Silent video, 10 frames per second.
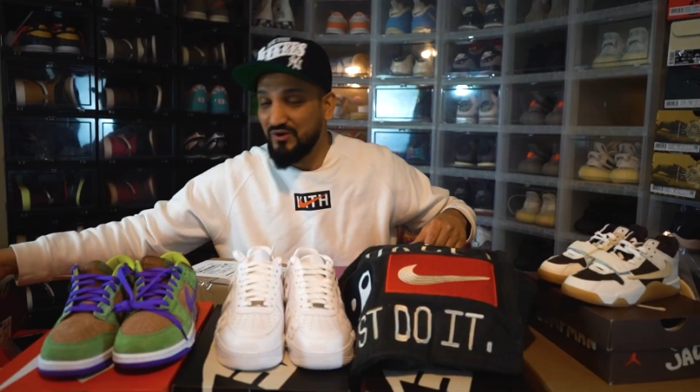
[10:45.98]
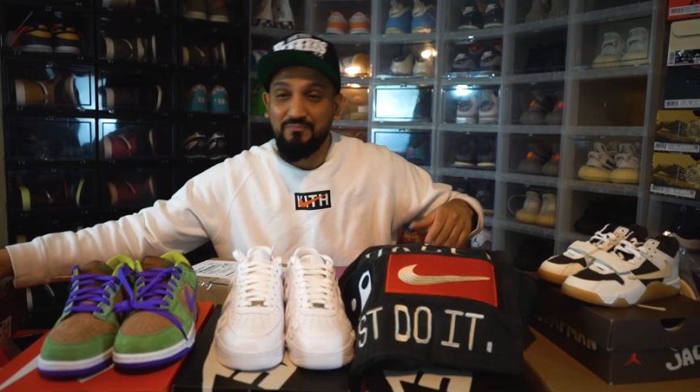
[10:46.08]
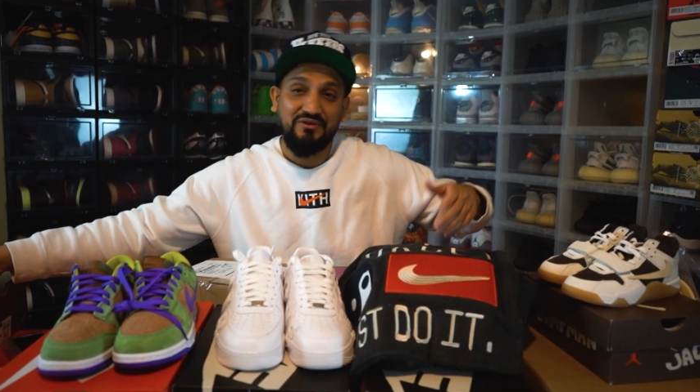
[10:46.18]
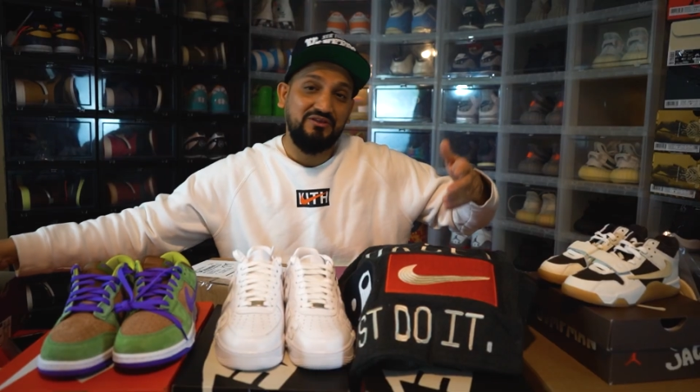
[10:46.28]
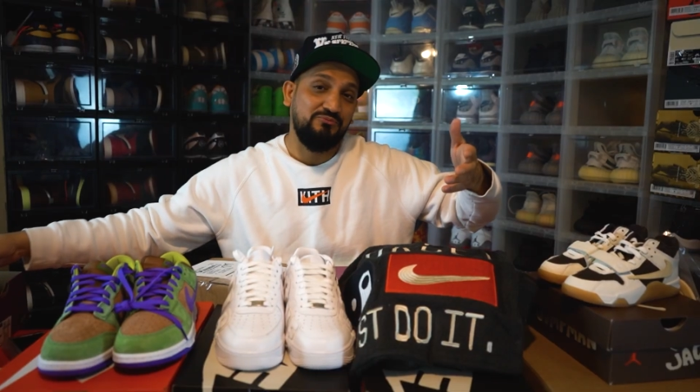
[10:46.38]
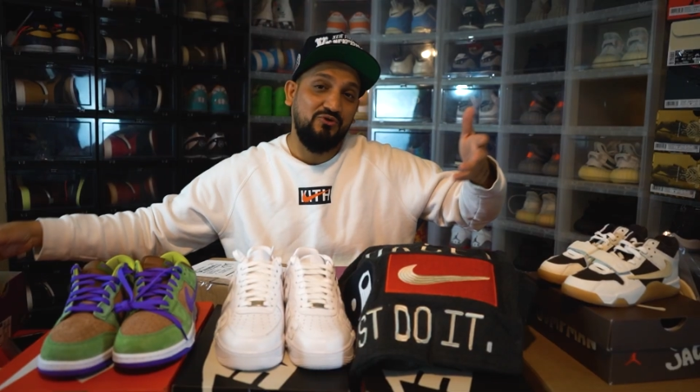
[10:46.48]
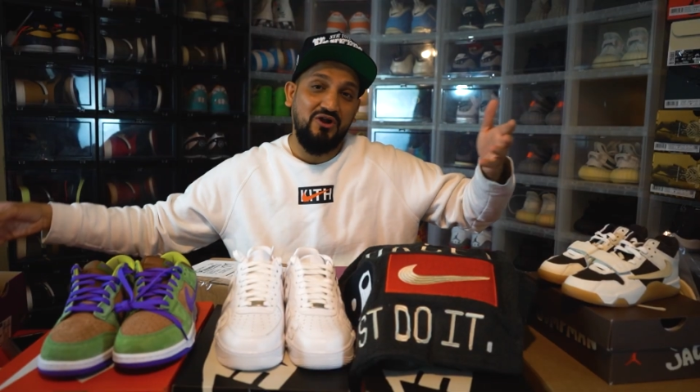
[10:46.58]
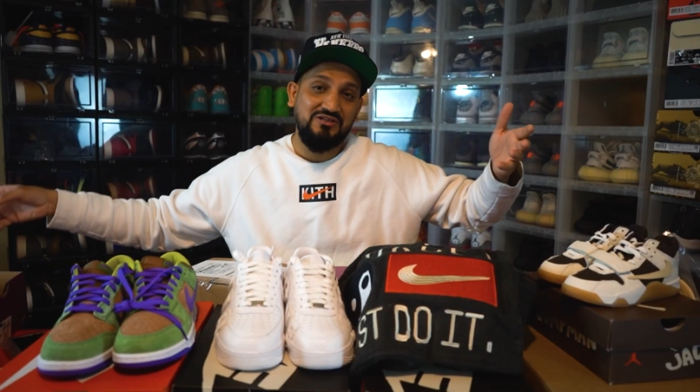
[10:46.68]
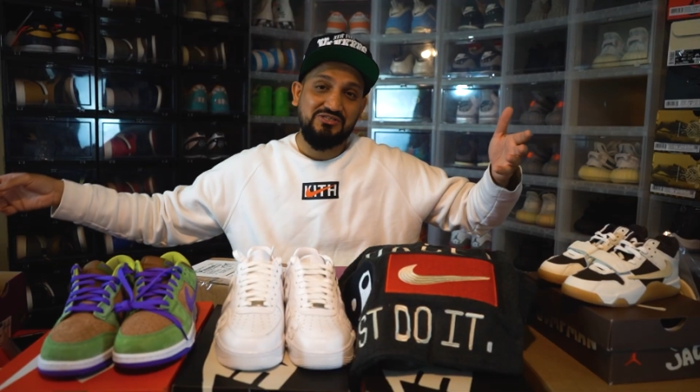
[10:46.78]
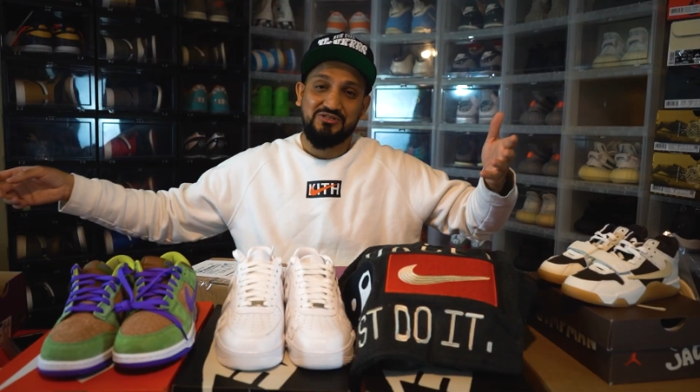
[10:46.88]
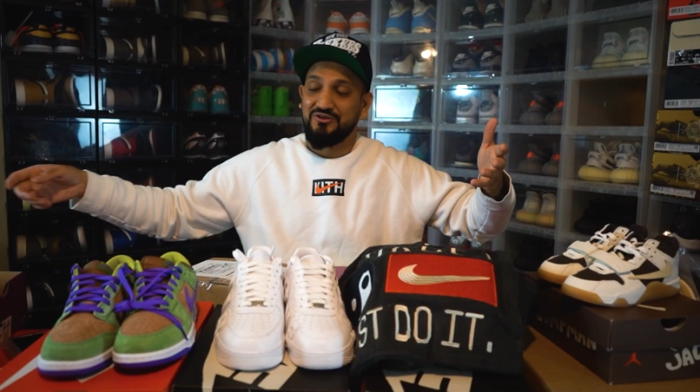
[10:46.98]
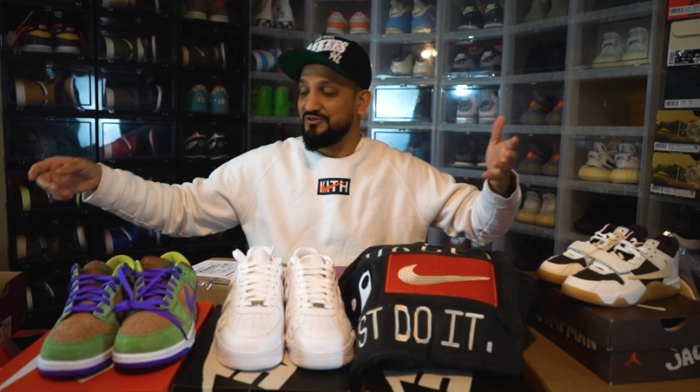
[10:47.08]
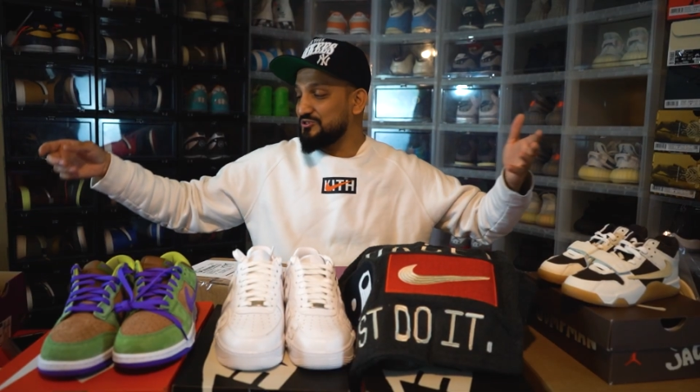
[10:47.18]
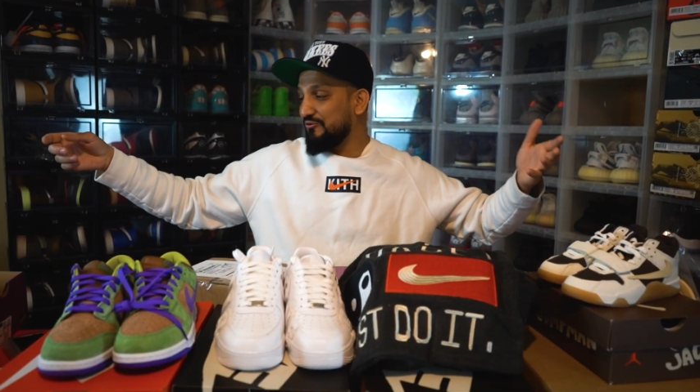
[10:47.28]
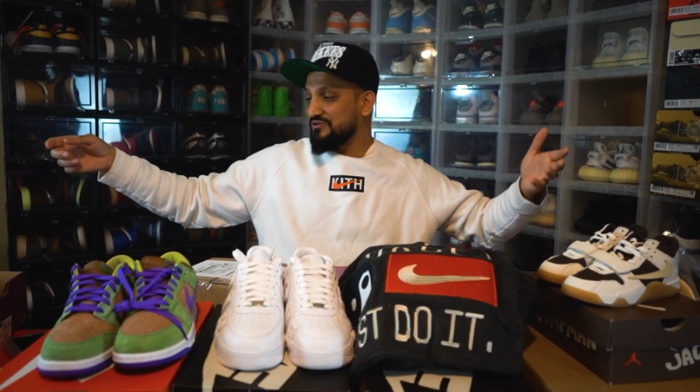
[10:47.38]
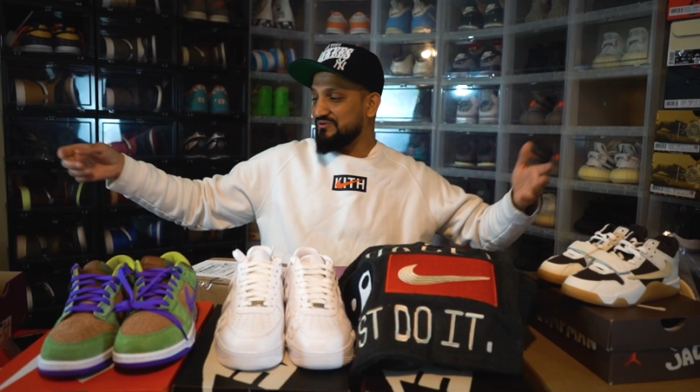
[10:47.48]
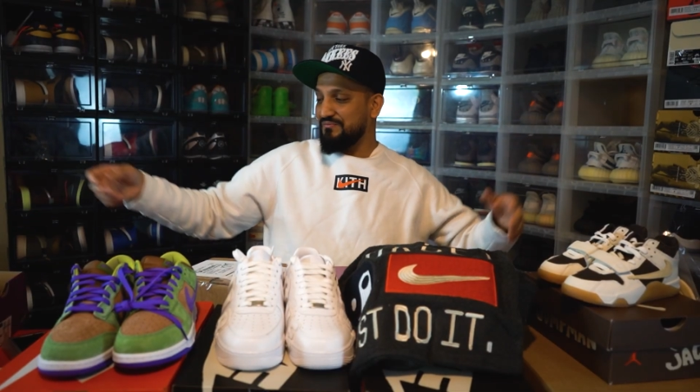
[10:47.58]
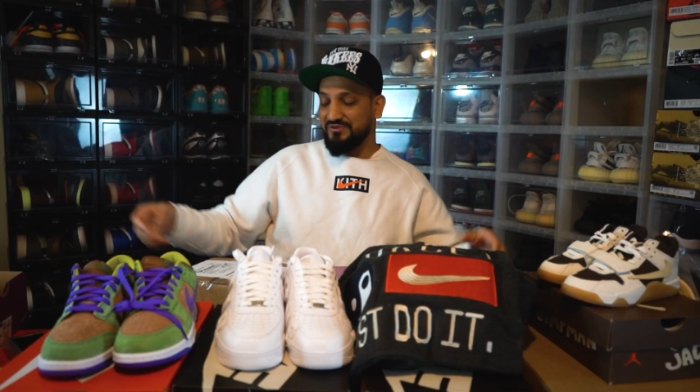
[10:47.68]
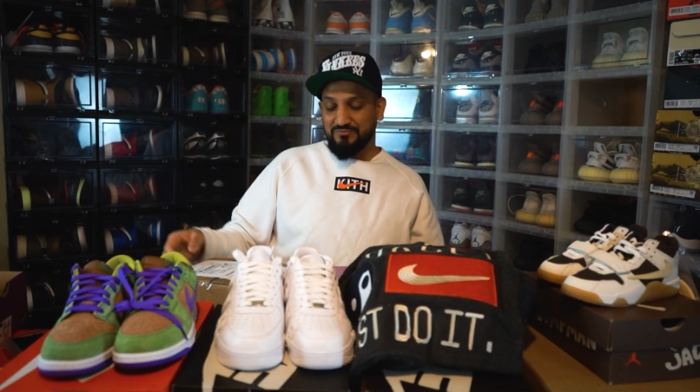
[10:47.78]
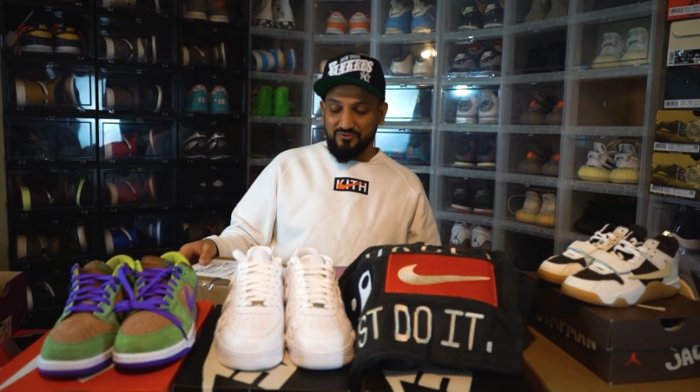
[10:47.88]
repping the Bronx, you know, he's always
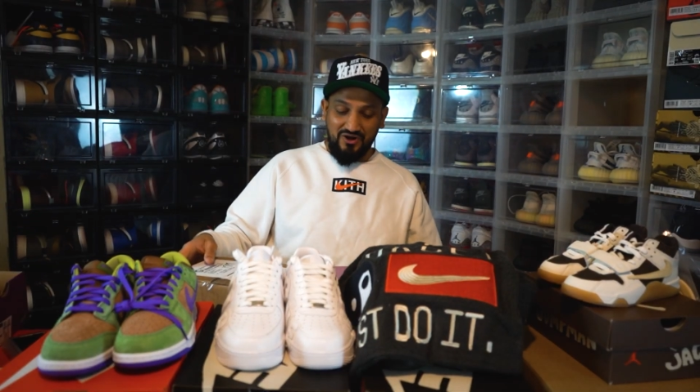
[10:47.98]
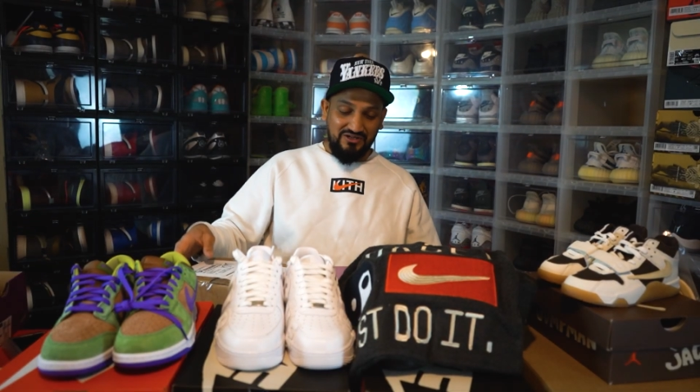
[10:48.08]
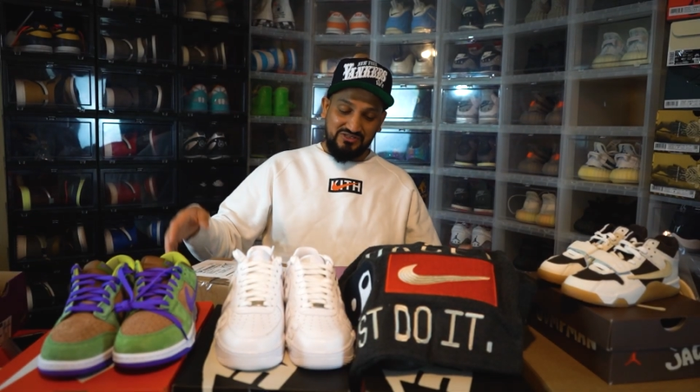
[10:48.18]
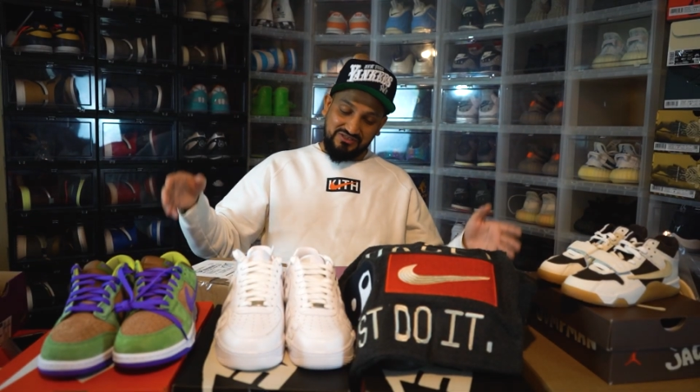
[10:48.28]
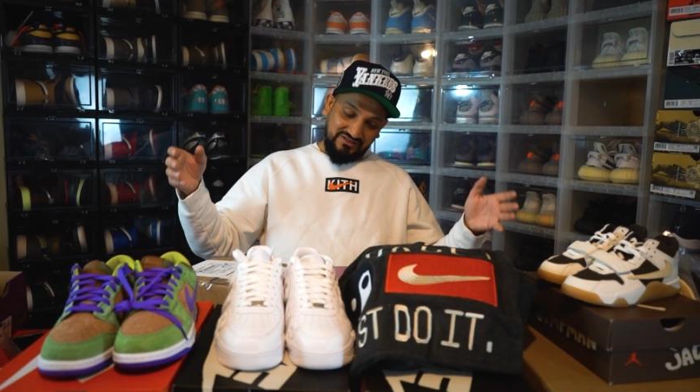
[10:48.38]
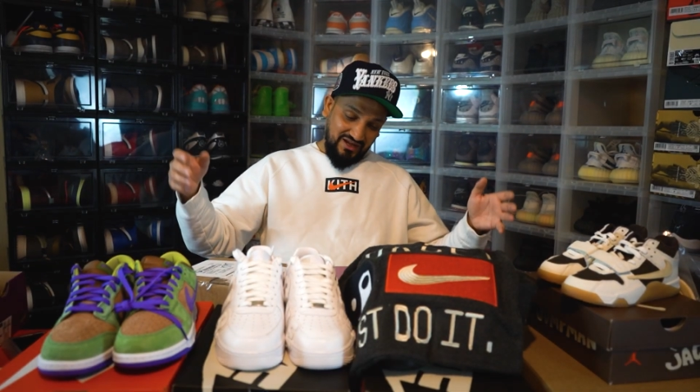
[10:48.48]
repping the Bronx.